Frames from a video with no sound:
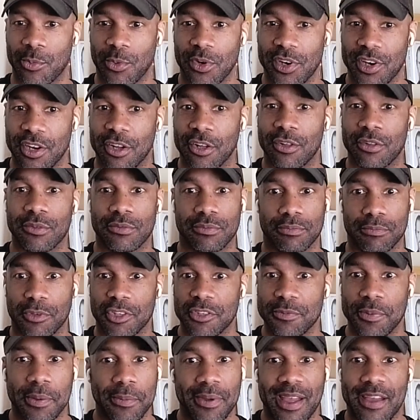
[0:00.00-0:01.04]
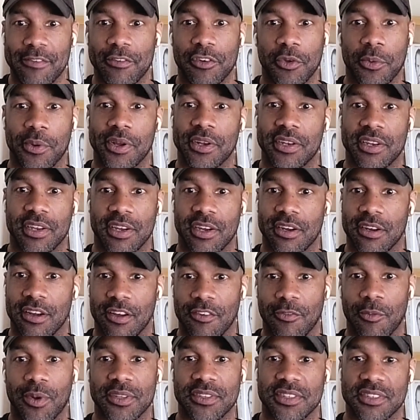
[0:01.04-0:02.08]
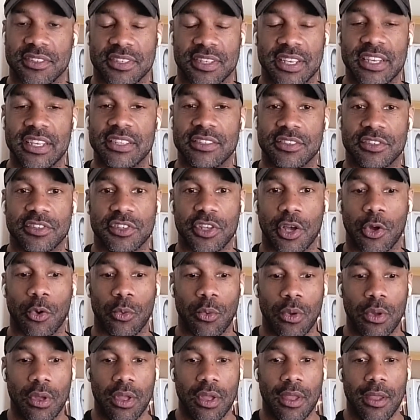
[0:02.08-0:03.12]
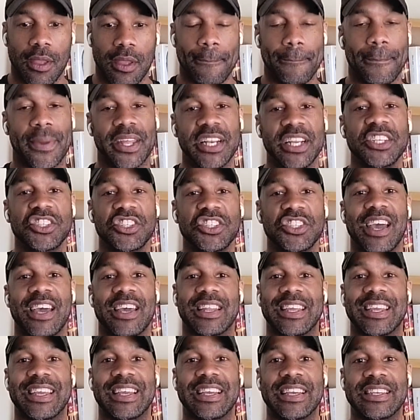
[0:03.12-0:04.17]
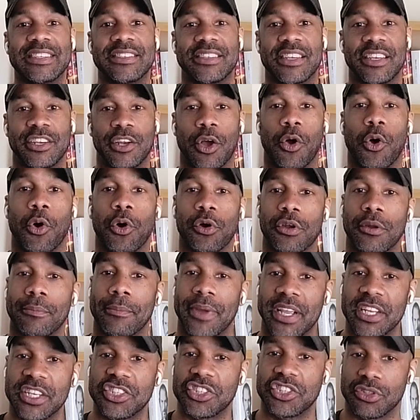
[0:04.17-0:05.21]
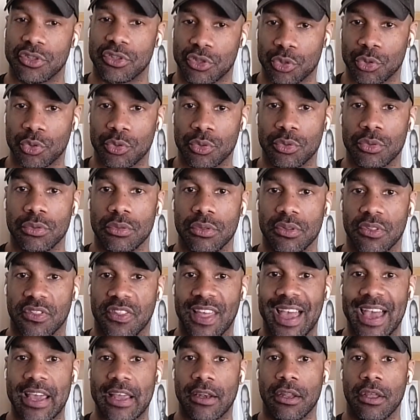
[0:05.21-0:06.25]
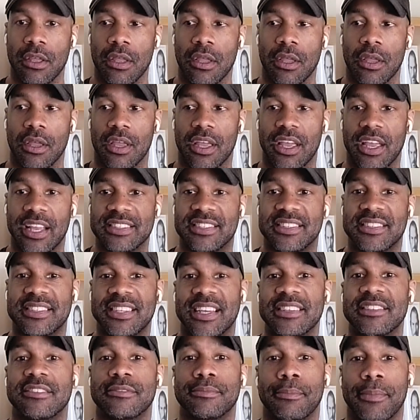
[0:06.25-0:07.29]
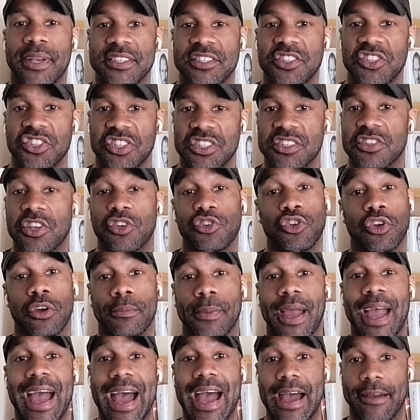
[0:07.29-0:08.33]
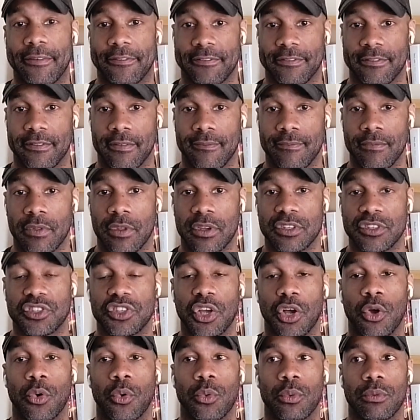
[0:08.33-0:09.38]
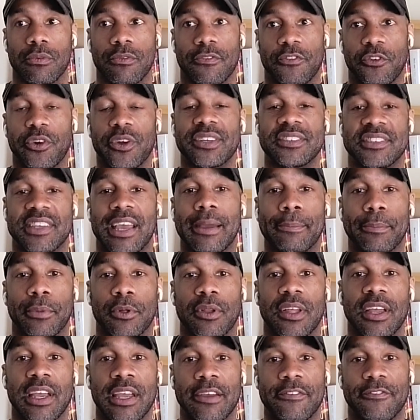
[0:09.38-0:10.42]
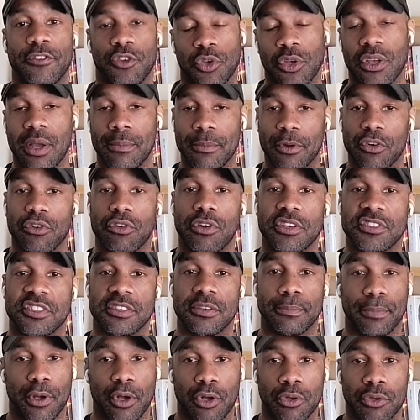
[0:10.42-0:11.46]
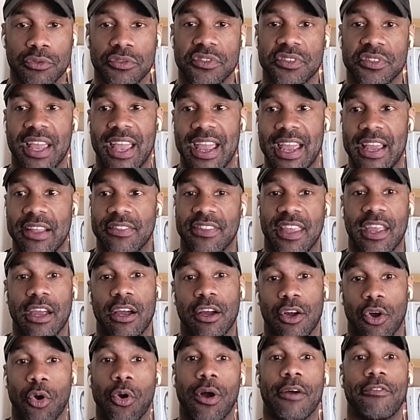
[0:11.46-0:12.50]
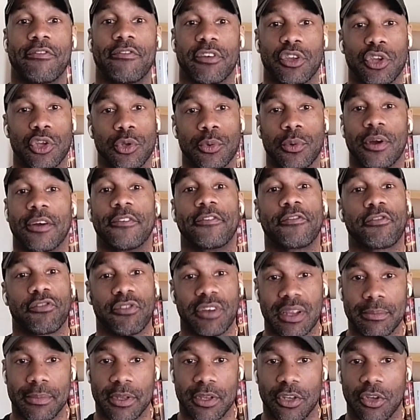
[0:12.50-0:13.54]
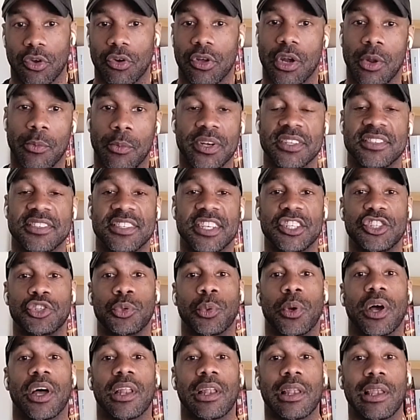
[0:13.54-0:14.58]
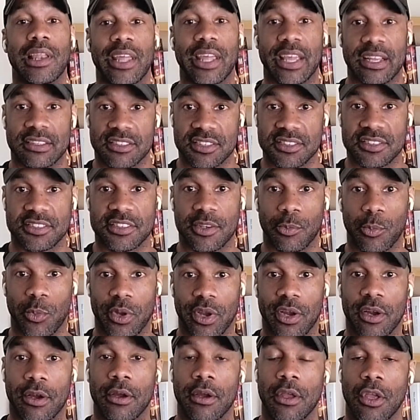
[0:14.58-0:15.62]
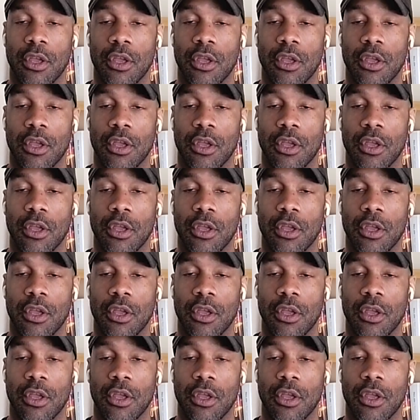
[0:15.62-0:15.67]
world, most people have no idea of what this is. So ManyChat is an automation tool that it sends messages on your behalf. So, for example, if you come across a post and they are offering you a freebie or they want to send you a link to somewhere,